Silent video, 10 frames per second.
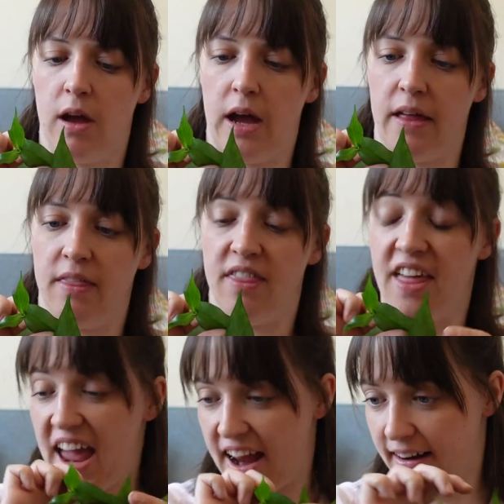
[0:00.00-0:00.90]
And
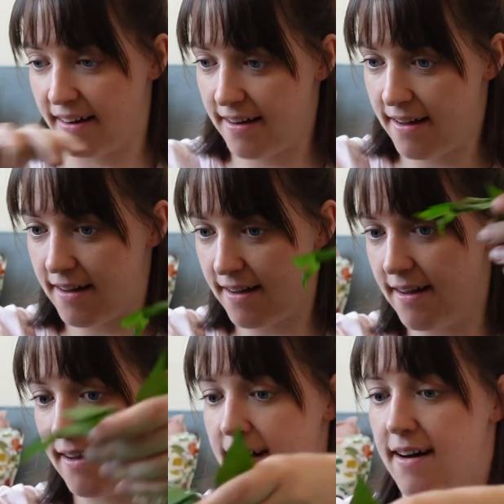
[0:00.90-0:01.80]
then
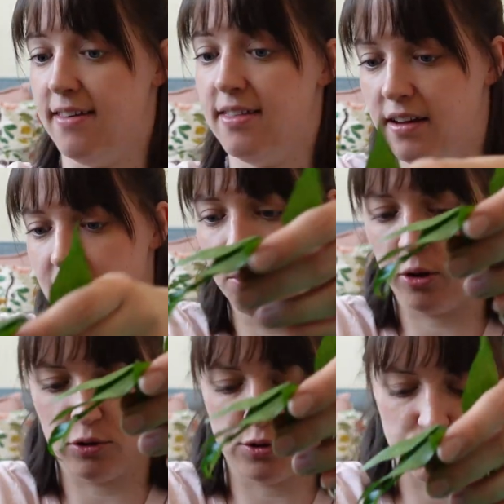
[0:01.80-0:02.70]
I think I'm
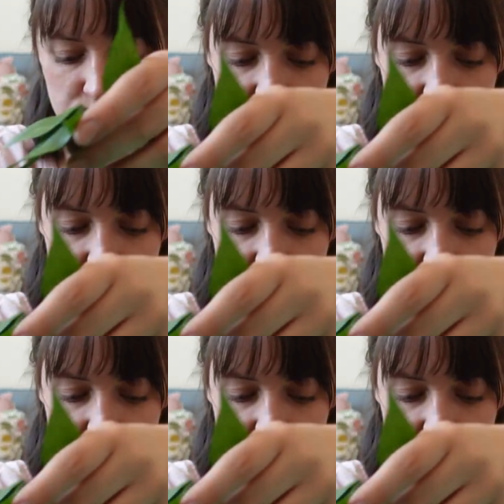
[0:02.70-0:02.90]
going to